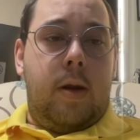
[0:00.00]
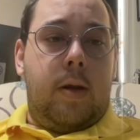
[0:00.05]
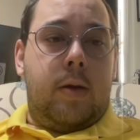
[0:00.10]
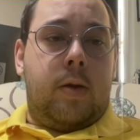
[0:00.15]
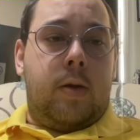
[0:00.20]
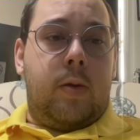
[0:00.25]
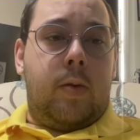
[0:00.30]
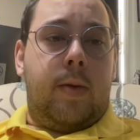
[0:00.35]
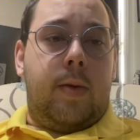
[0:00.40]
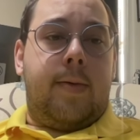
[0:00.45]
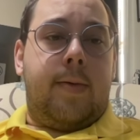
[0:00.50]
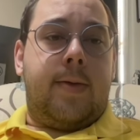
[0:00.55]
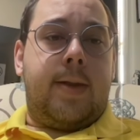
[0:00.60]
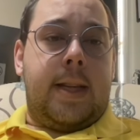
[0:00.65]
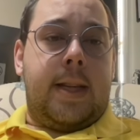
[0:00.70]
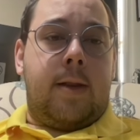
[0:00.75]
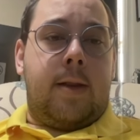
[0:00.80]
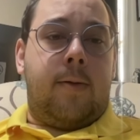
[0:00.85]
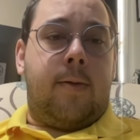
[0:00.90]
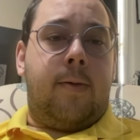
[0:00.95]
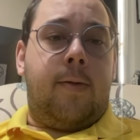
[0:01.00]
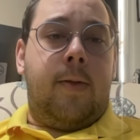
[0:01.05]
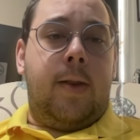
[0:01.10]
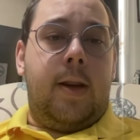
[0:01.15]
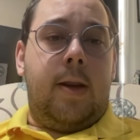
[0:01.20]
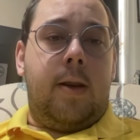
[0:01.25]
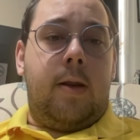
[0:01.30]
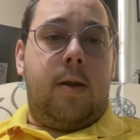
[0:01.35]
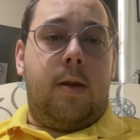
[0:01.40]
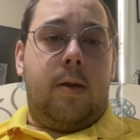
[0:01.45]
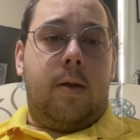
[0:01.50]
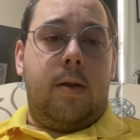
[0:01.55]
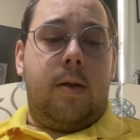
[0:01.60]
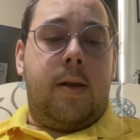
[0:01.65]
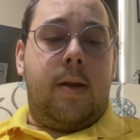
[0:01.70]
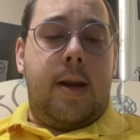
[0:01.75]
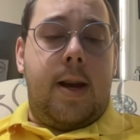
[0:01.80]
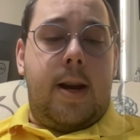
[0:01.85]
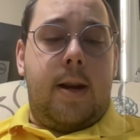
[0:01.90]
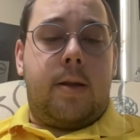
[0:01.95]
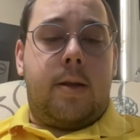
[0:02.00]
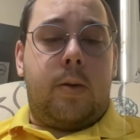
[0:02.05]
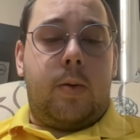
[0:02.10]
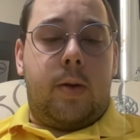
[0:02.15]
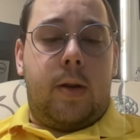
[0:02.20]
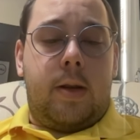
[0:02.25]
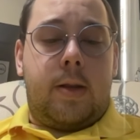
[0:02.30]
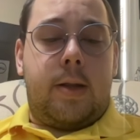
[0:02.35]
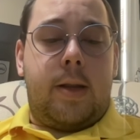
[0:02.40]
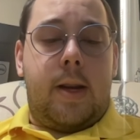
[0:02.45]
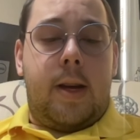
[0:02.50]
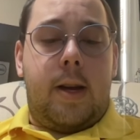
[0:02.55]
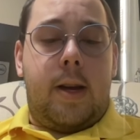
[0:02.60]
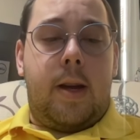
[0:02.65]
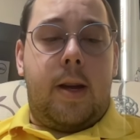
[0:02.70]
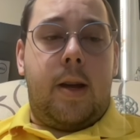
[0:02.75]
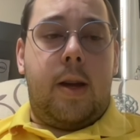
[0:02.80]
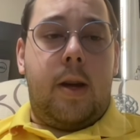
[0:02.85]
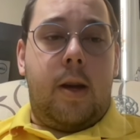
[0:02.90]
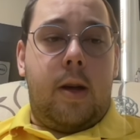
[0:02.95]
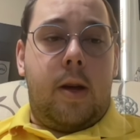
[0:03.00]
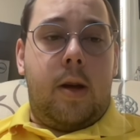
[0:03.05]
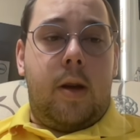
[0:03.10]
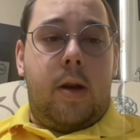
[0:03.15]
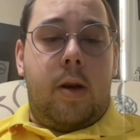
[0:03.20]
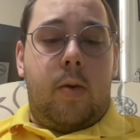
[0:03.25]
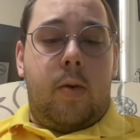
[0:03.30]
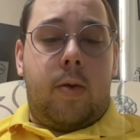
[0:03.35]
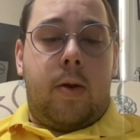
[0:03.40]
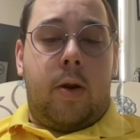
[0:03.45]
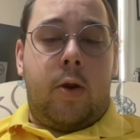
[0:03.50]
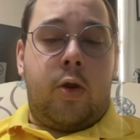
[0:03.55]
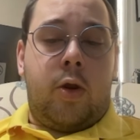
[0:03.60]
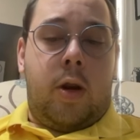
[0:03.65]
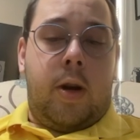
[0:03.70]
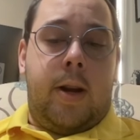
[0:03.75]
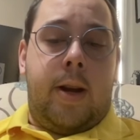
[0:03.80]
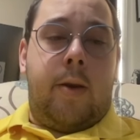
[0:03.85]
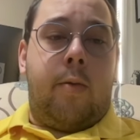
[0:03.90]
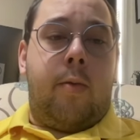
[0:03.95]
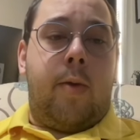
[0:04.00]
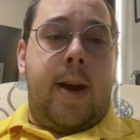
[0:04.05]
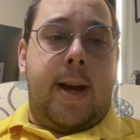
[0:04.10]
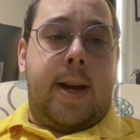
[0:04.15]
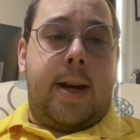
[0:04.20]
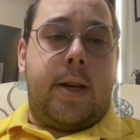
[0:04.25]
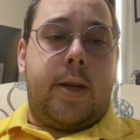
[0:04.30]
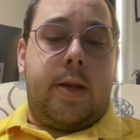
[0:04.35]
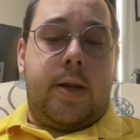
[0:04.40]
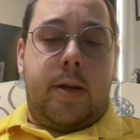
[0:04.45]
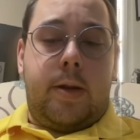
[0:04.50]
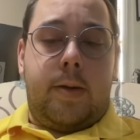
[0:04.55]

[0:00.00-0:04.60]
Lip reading: So we've set the fill there. So we're going to say, draw a rect.